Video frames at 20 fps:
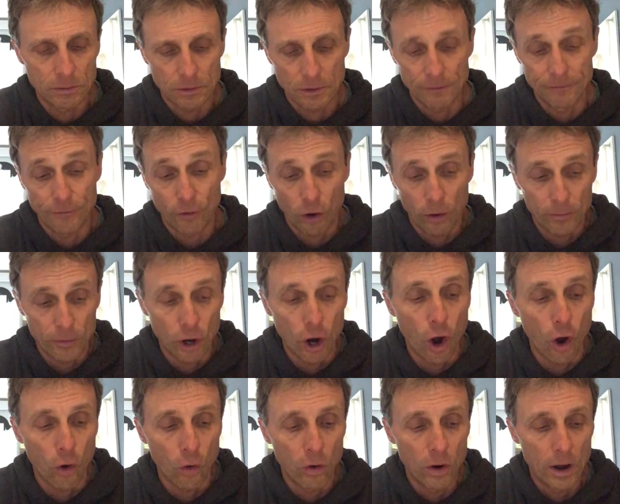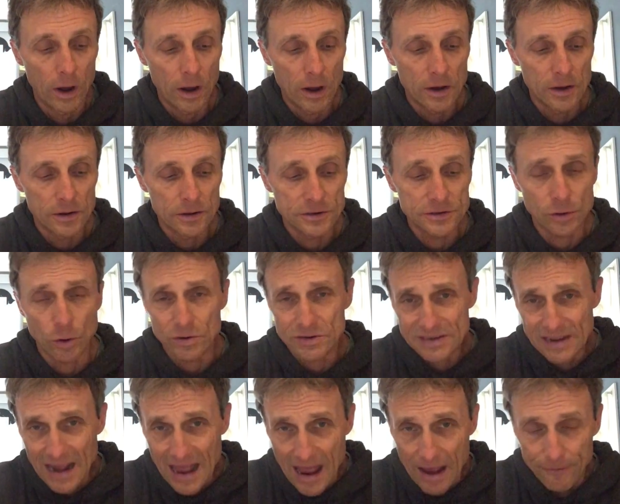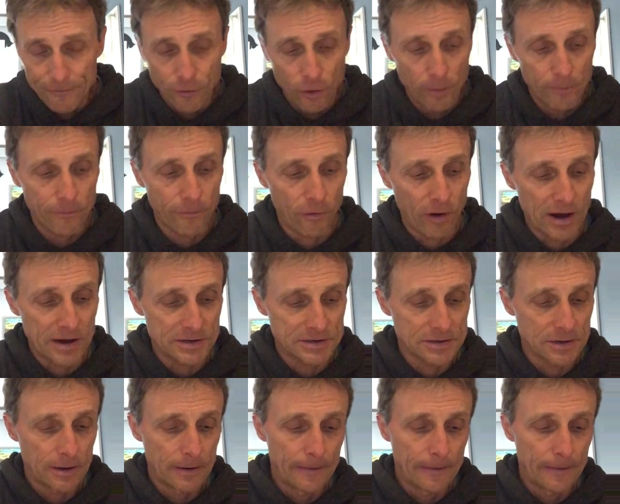the verb go. So it's an adverb phrase.